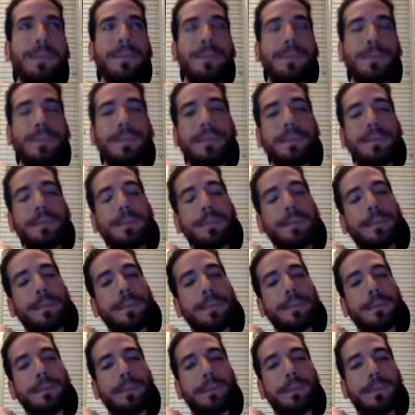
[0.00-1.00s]

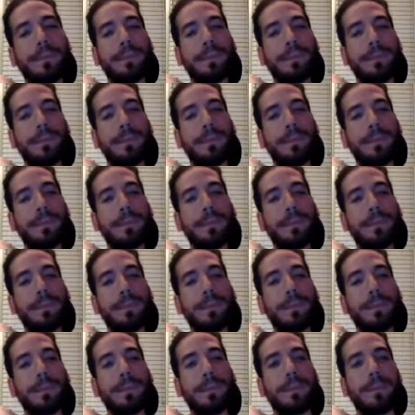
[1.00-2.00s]

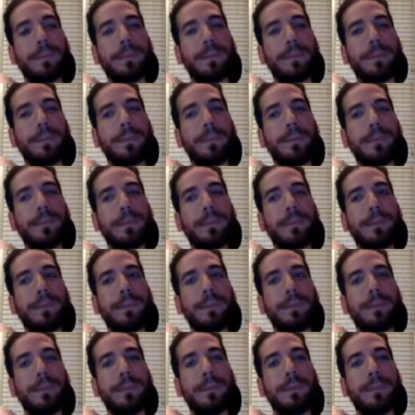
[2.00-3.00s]

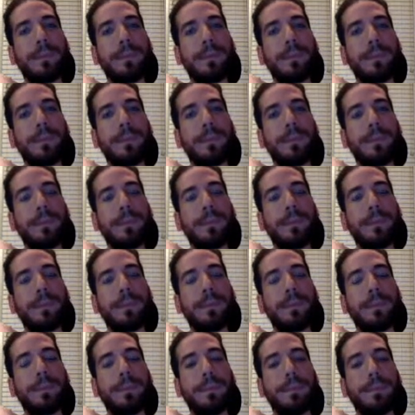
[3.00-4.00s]

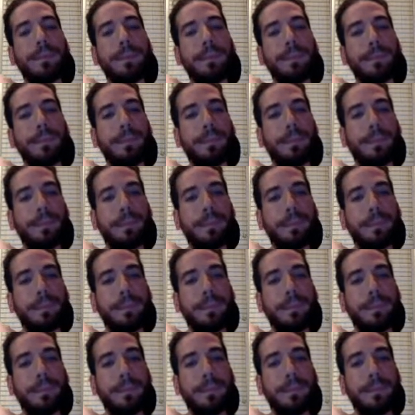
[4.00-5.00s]

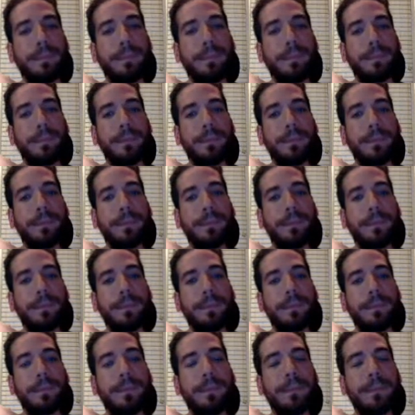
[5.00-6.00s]

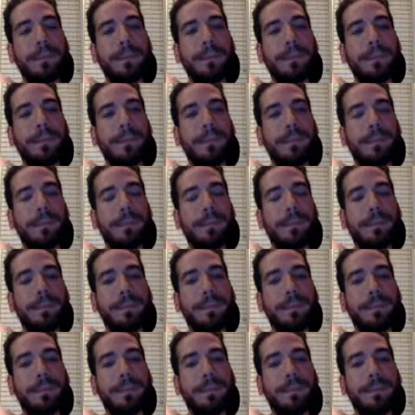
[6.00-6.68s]
This person isn't speaking.